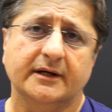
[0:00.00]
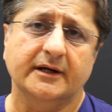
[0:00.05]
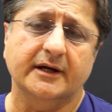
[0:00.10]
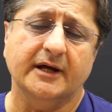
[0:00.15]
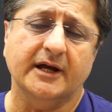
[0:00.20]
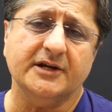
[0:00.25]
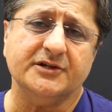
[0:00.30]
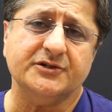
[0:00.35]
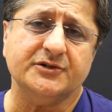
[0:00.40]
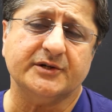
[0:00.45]

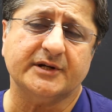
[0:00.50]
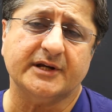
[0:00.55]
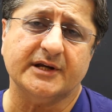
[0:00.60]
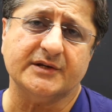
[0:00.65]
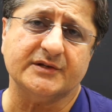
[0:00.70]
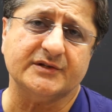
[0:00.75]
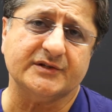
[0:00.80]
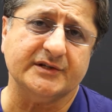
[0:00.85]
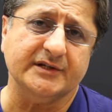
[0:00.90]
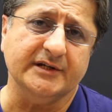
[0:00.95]
As you can
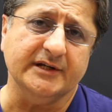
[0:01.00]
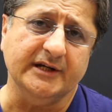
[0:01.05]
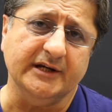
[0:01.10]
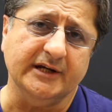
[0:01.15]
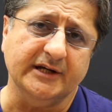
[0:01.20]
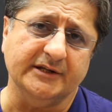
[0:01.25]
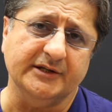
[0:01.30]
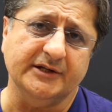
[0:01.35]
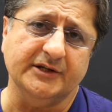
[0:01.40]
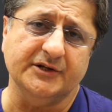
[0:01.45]
see
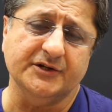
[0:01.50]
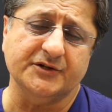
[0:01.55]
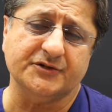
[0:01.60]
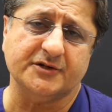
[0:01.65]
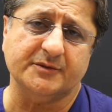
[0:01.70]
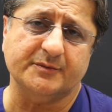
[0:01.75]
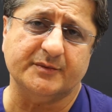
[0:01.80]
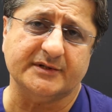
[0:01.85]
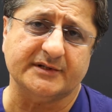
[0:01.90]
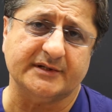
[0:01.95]
in the
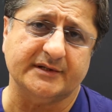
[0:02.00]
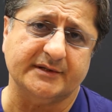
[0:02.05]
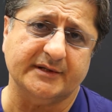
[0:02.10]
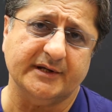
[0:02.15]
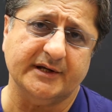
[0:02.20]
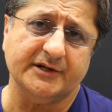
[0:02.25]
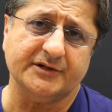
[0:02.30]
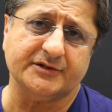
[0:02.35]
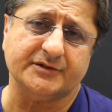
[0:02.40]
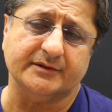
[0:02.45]
initial
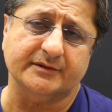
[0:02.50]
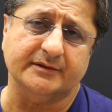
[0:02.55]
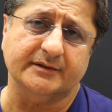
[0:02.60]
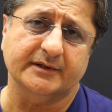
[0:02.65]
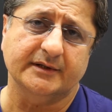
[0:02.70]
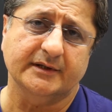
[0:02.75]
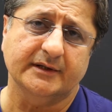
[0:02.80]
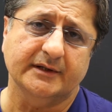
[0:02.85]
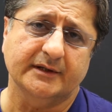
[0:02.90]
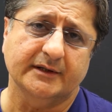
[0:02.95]
presentation,
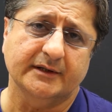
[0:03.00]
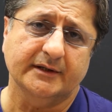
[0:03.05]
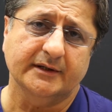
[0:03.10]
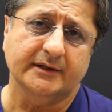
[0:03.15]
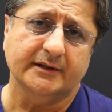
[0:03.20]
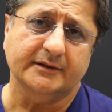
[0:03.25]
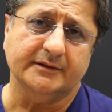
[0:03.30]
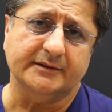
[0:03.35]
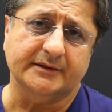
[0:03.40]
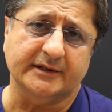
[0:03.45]

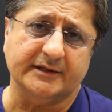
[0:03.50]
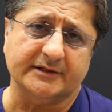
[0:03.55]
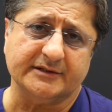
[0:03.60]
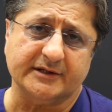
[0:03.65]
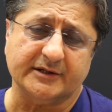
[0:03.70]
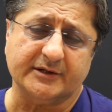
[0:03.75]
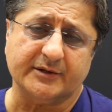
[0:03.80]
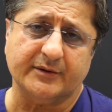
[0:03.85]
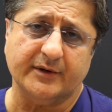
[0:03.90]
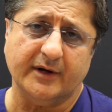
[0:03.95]
there's
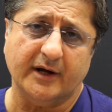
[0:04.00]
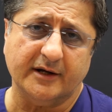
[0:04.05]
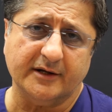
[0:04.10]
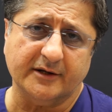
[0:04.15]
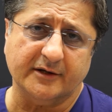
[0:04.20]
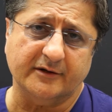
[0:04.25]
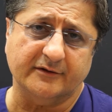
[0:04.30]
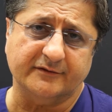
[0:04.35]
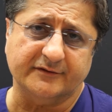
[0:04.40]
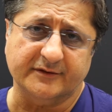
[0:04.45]
a
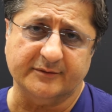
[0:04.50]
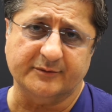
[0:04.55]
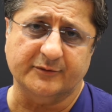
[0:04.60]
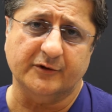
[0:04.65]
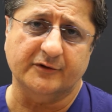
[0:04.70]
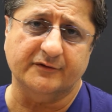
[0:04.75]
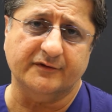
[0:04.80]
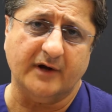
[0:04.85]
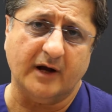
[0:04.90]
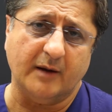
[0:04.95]
crowding of the
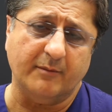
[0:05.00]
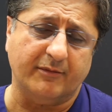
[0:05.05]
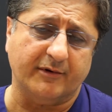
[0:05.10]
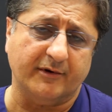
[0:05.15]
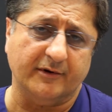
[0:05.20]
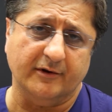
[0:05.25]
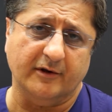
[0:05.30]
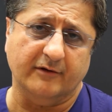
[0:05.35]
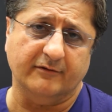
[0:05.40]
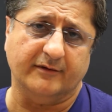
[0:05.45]
both upper
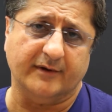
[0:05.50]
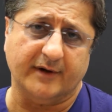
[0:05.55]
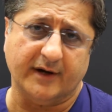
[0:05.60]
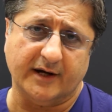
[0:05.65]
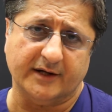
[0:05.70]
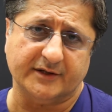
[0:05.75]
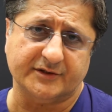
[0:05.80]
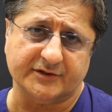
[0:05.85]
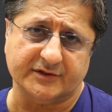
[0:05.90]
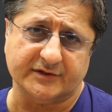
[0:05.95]
and lower
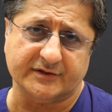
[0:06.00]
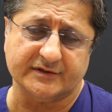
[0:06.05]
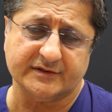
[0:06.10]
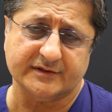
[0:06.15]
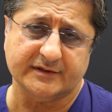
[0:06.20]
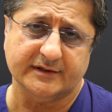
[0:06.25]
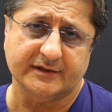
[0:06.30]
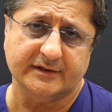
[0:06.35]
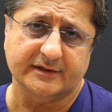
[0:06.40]
arches.